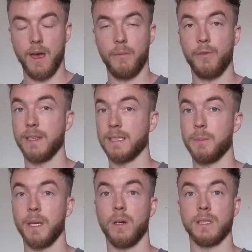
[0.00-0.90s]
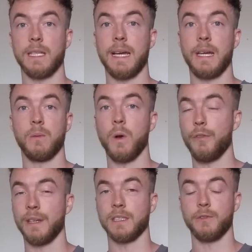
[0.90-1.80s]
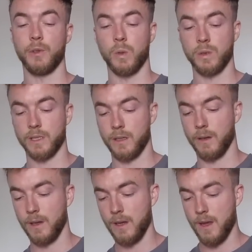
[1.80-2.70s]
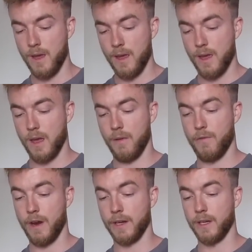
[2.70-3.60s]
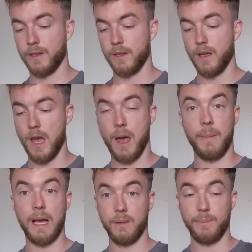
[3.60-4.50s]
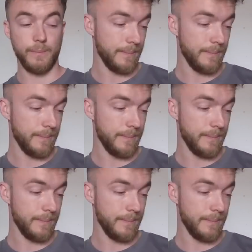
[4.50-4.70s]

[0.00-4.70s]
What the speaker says: things can be isolated, what things are for, so very good. I'll